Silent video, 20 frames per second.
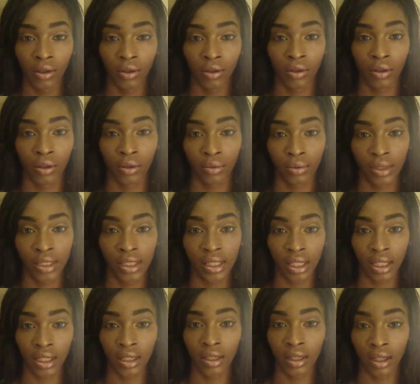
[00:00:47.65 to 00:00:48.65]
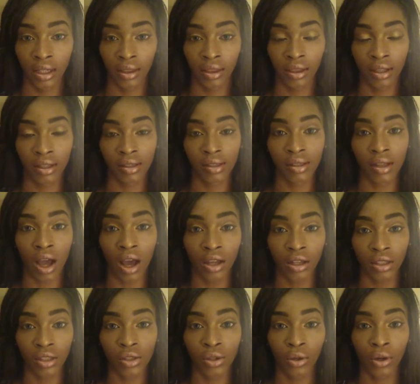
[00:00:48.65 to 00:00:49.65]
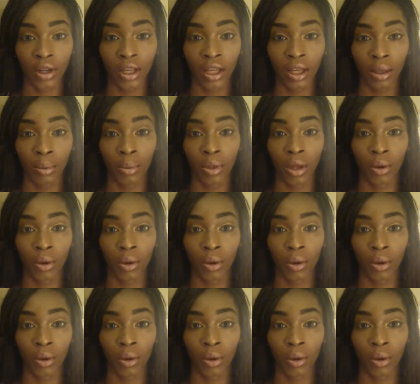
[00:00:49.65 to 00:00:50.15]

you know, seated in this auditorium.